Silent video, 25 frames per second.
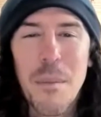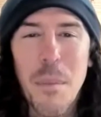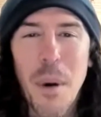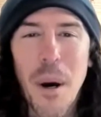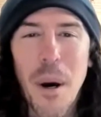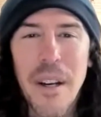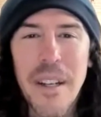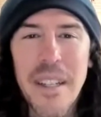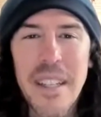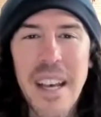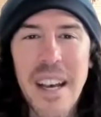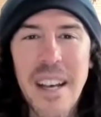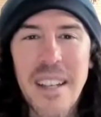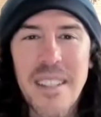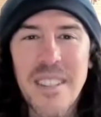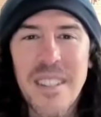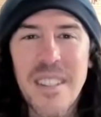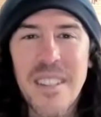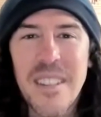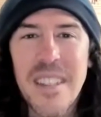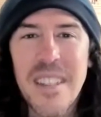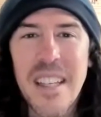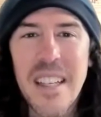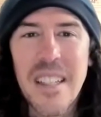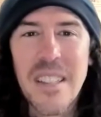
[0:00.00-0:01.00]

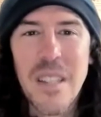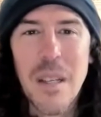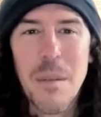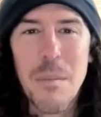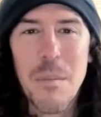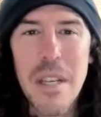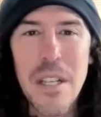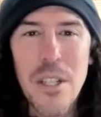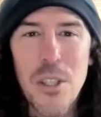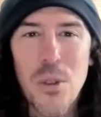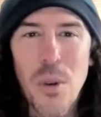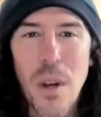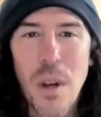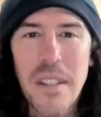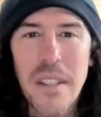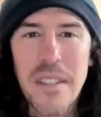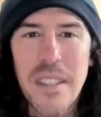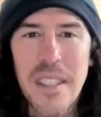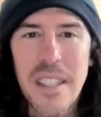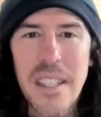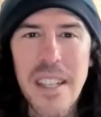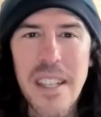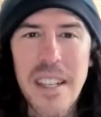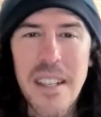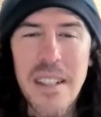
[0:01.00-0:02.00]
podcasts and things I'm
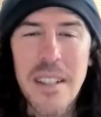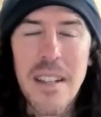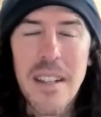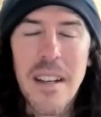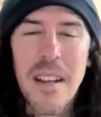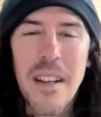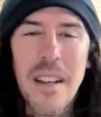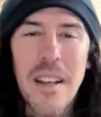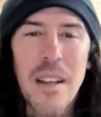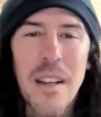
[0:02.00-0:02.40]
interested in.